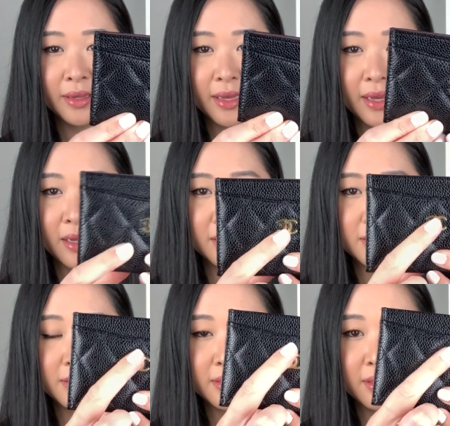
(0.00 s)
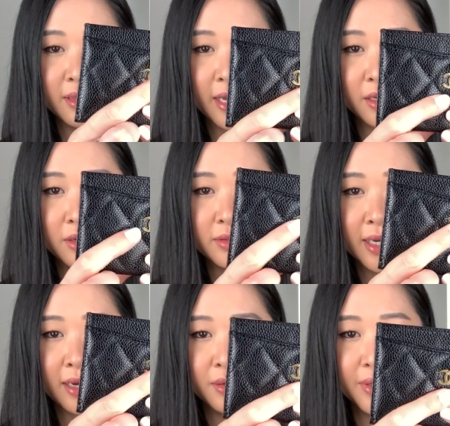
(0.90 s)
and the light gold
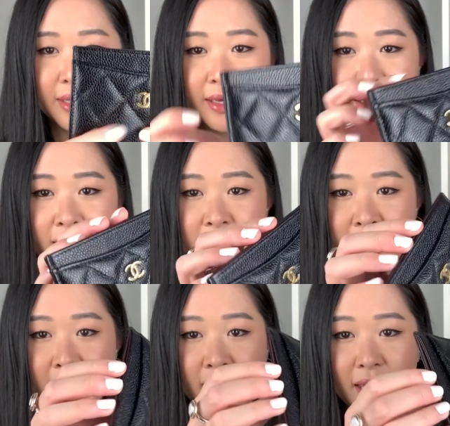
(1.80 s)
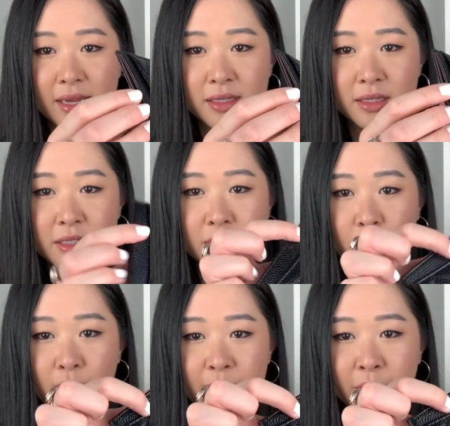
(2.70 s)
hardware there, and it's got
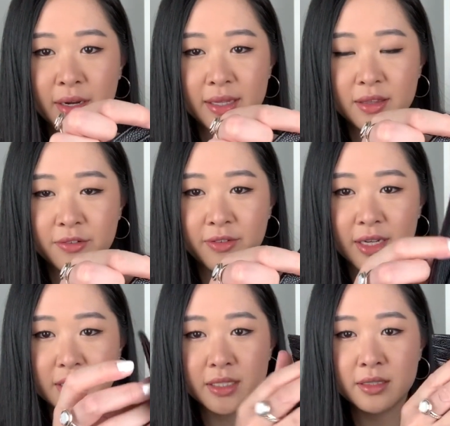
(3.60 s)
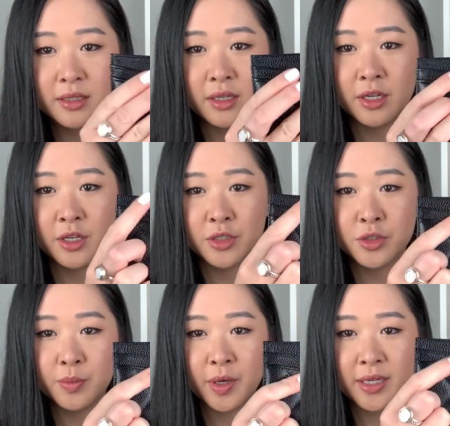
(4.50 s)
one pocket at the front,
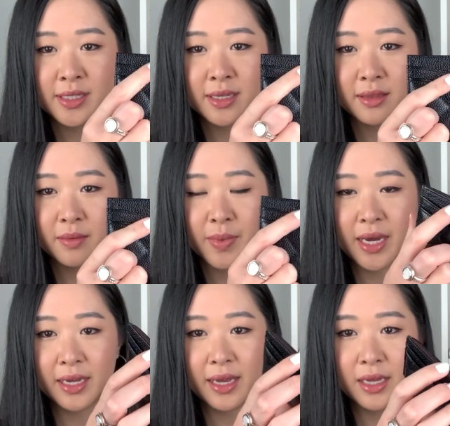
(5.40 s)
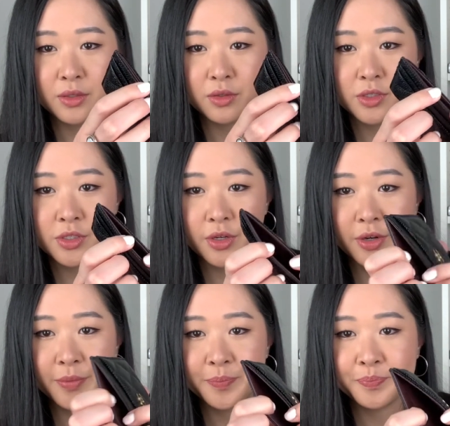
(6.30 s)
two pockets at the back, and
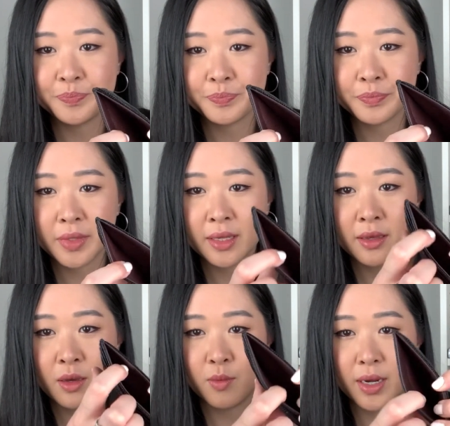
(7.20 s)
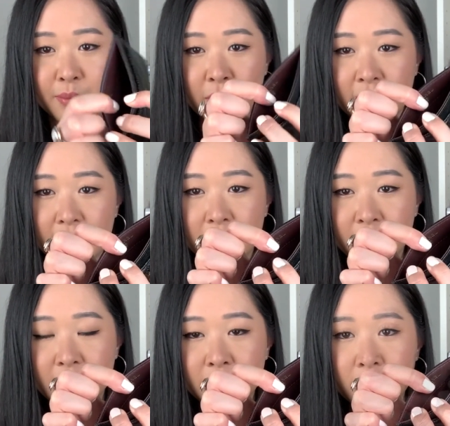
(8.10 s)
also one pocket in the
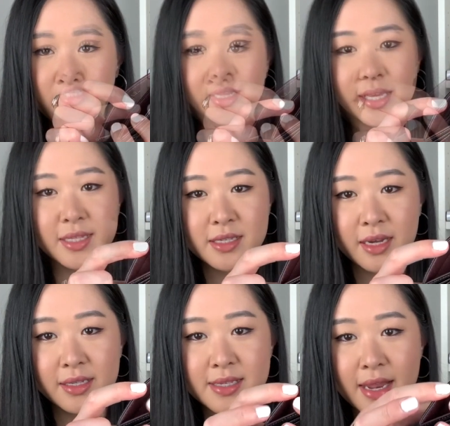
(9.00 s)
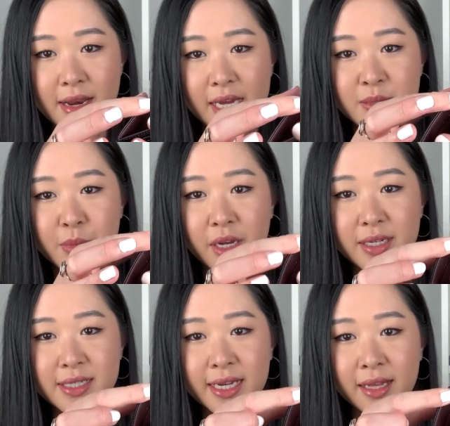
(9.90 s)
middle. So the inside is that nice
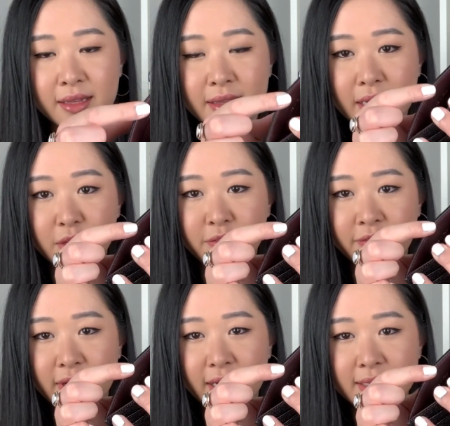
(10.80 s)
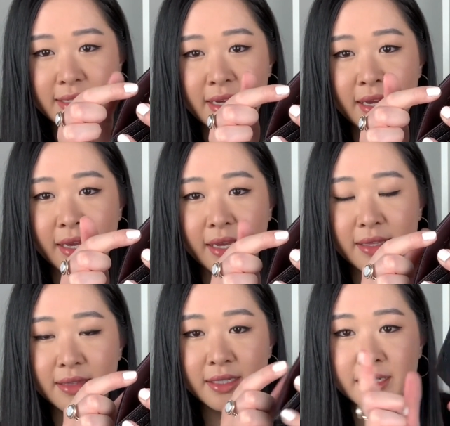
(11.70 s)
burgundy color that you find
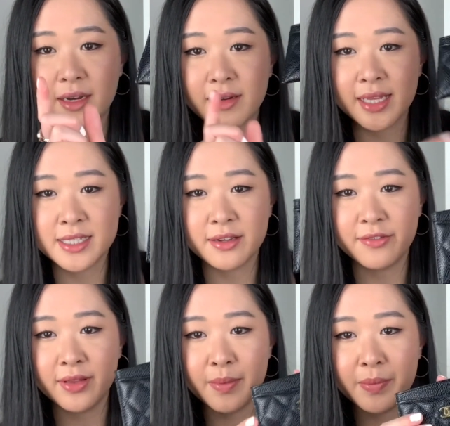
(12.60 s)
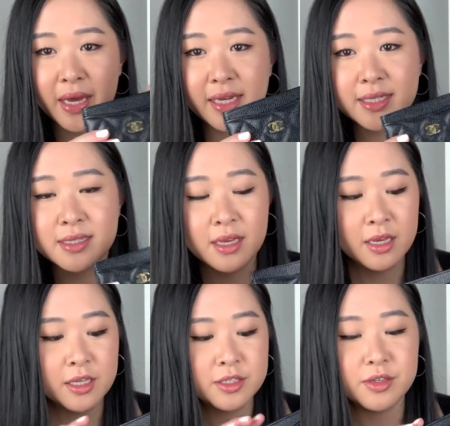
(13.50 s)
in the Chanel classic flat bags.
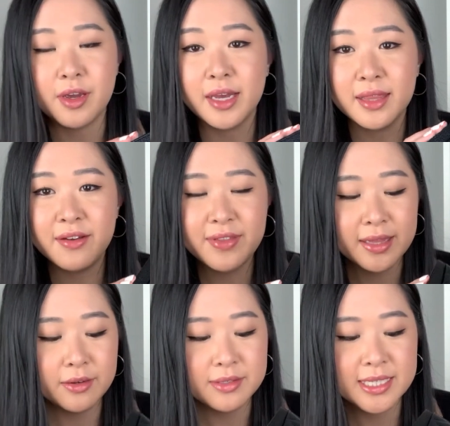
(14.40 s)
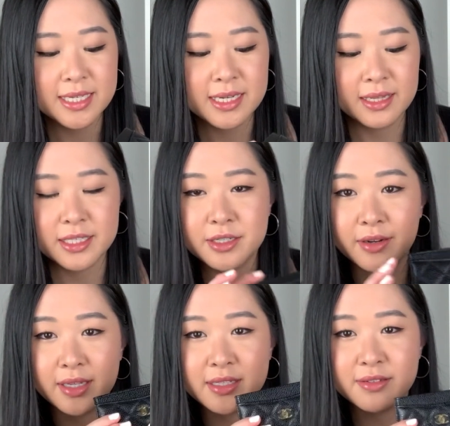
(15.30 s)
So I love that little detailing to
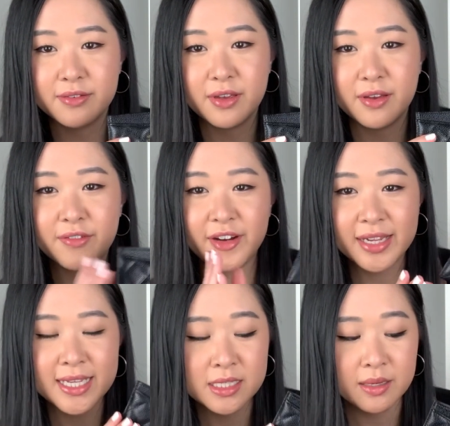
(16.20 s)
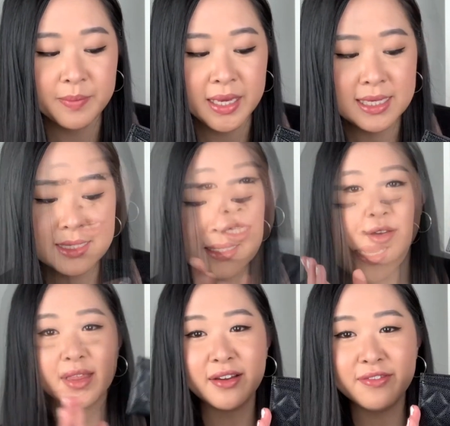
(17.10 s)
it. It's a very classic piece. So
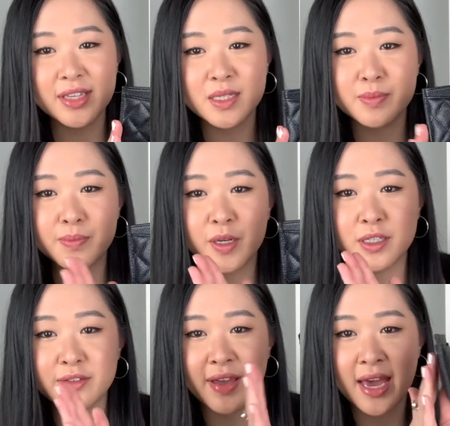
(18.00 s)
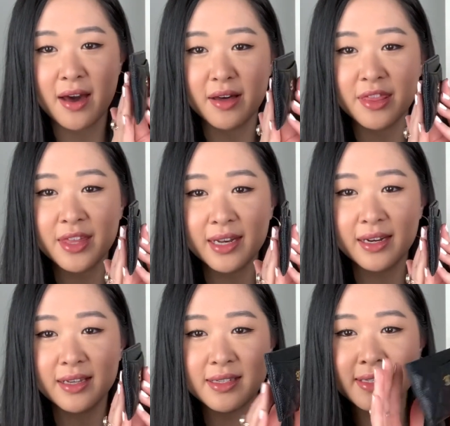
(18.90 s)
I love this because of how thin it
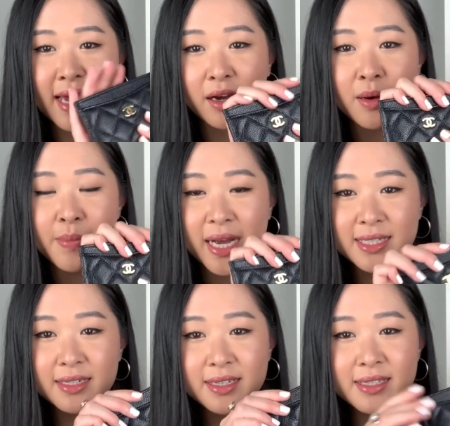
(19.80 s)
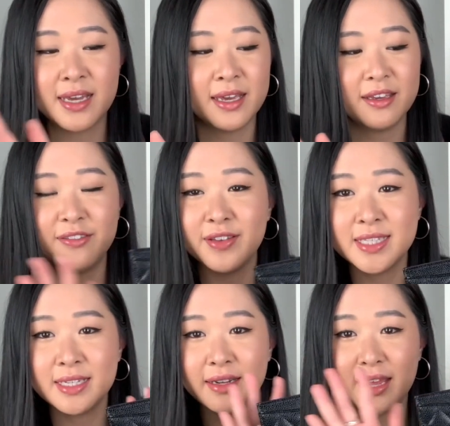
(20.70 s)
is, how compact it is. It
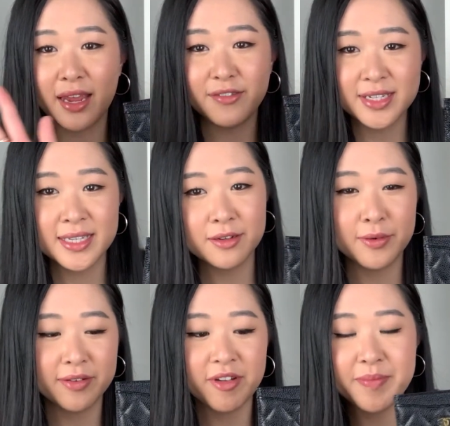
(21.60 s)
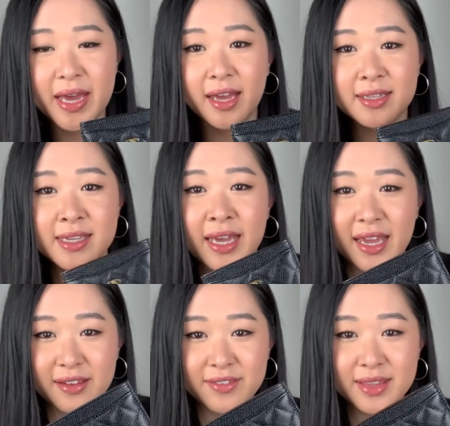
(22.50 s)
fits in every single one of my bags,
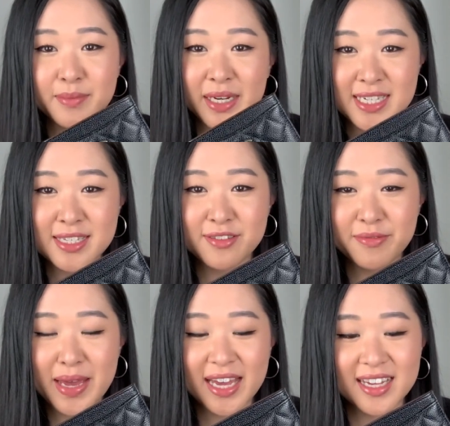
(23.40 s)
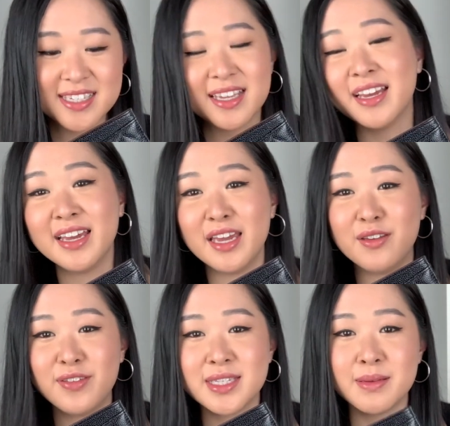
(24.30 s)
even the miniest of bags. It
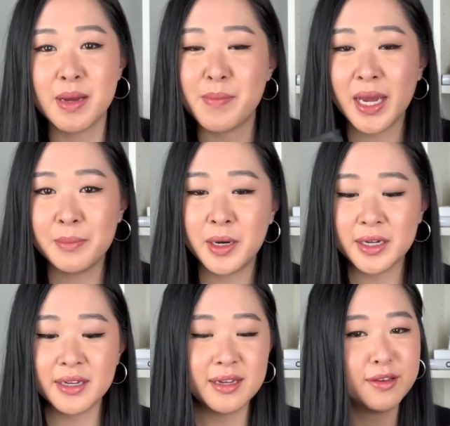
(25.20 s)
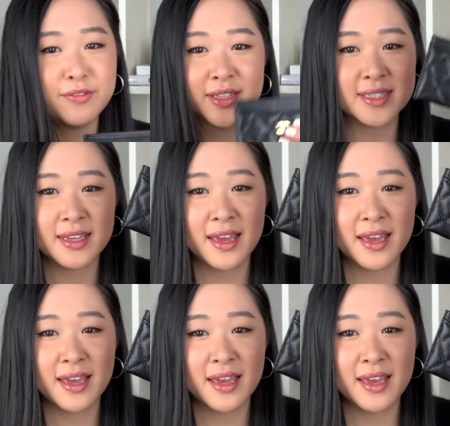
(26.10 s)
fits in my back pocket, it fits